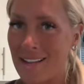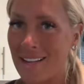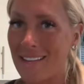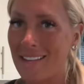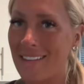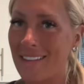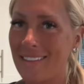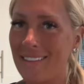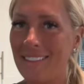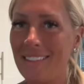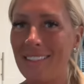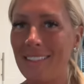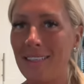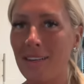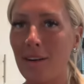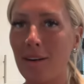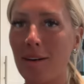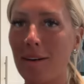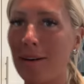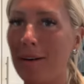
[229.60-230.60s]

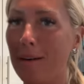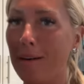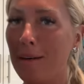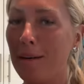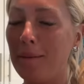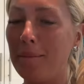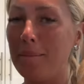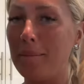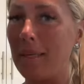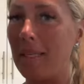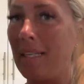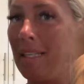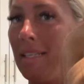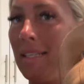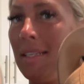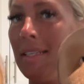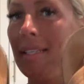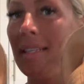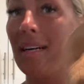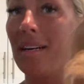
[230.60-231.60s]
here are
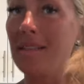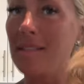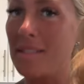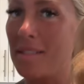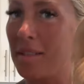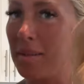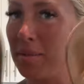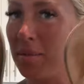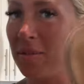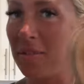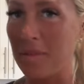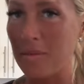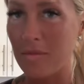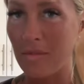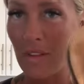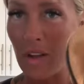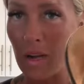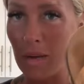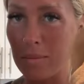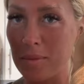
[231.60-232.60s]
my custom
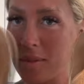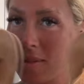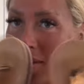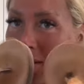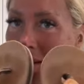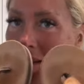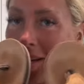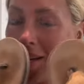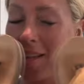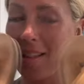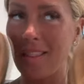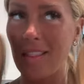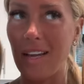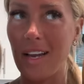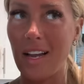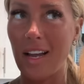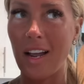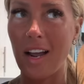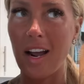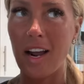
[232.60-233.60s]
flip-flops
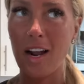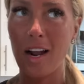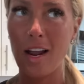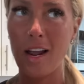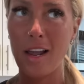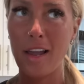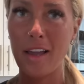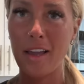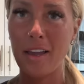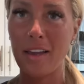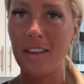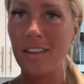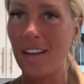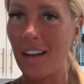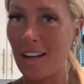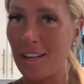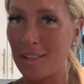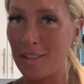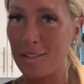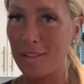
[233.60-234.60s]
that I
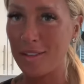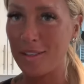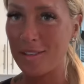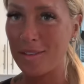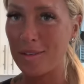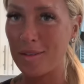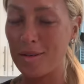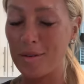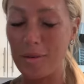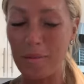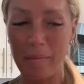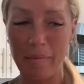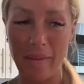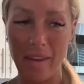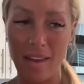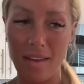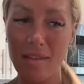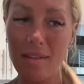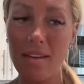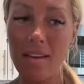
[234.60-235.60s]
got to
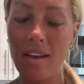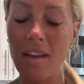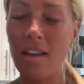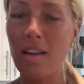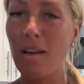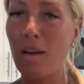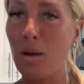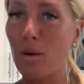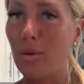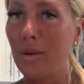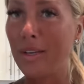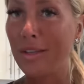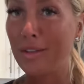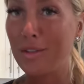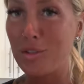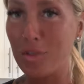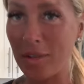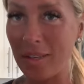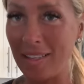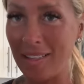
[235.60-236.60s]
make with
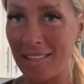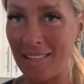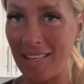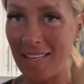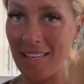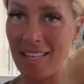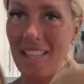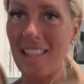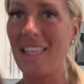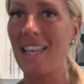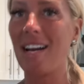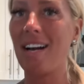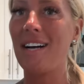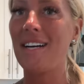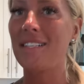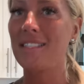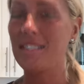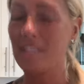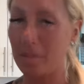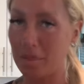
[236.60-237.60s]
Trent and Heath
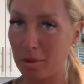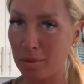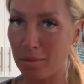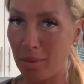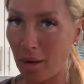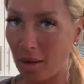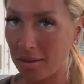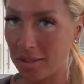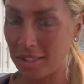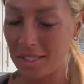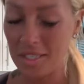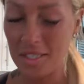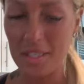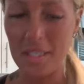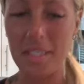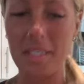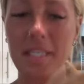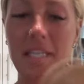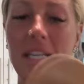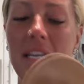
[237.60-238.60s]
at Southern
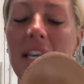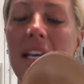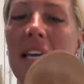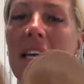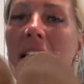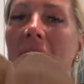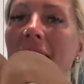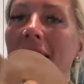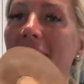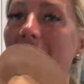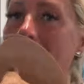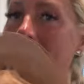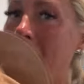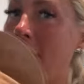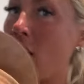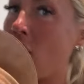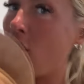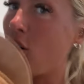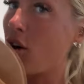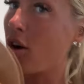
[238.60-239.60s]
Polished.
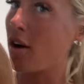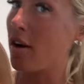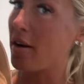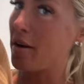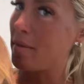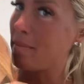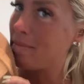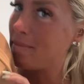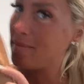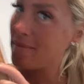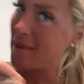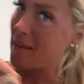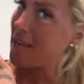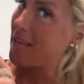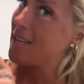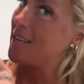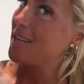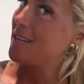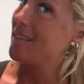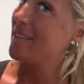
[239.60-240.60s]
They are
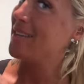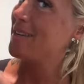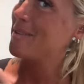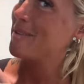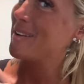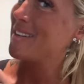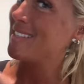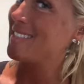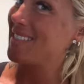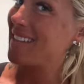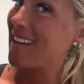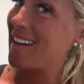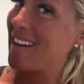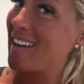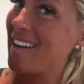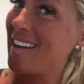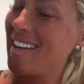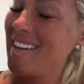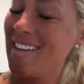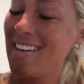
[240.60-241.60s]
made in the
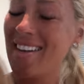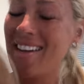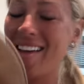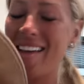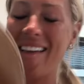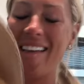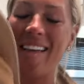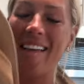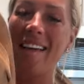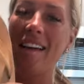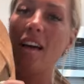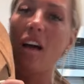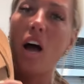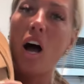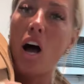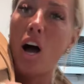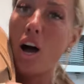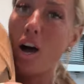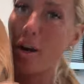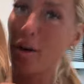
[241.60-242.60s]
USA,
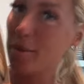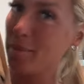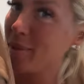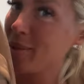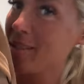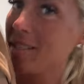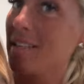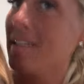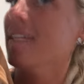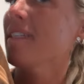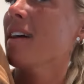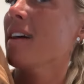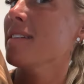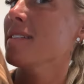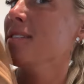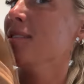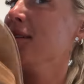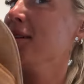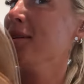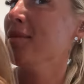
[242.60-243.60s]
100%
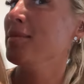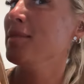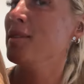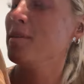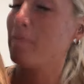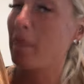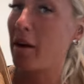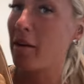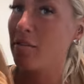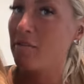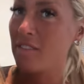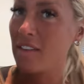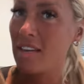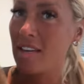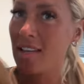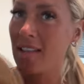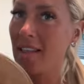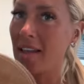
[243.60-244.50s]
custom to my feet.